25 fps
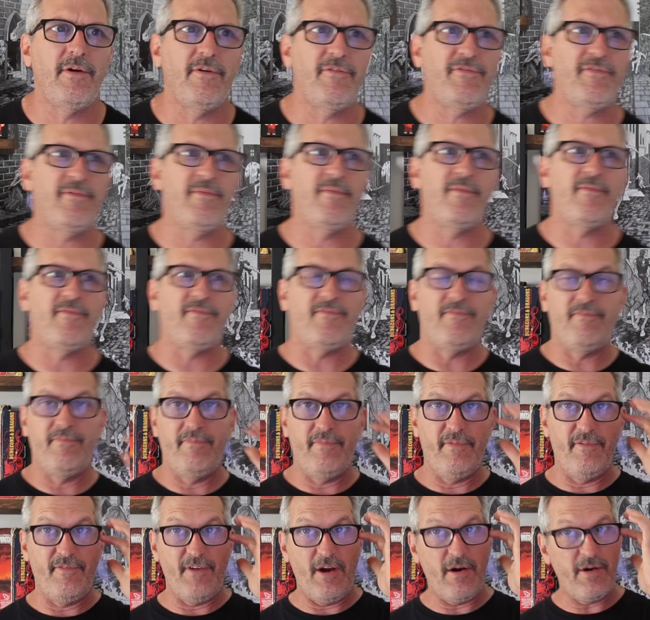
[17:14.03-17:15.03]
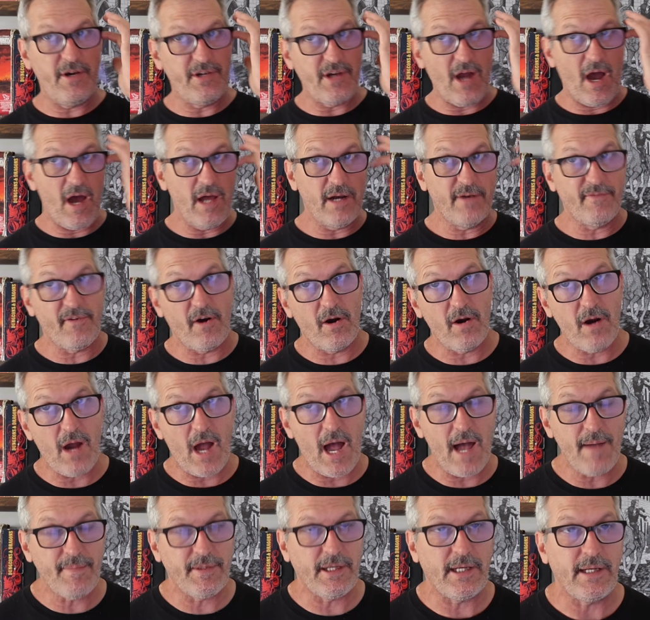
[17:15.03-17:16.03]
From the very dawn of our
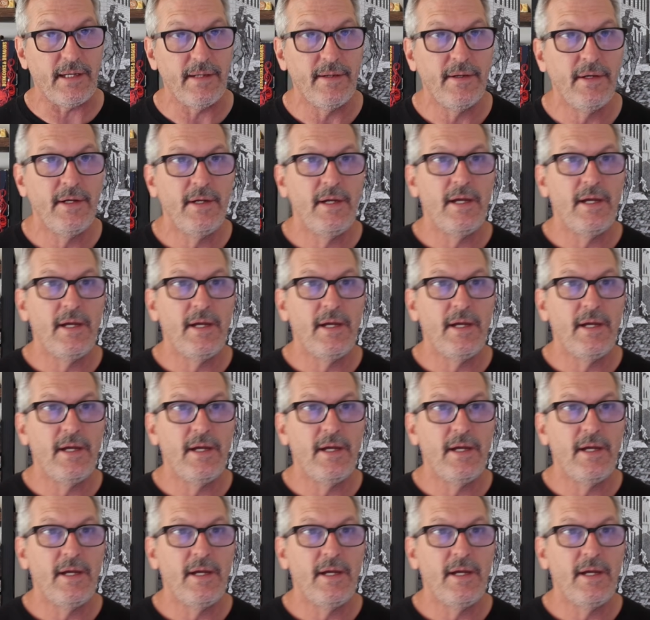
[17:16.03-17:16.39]
hobby,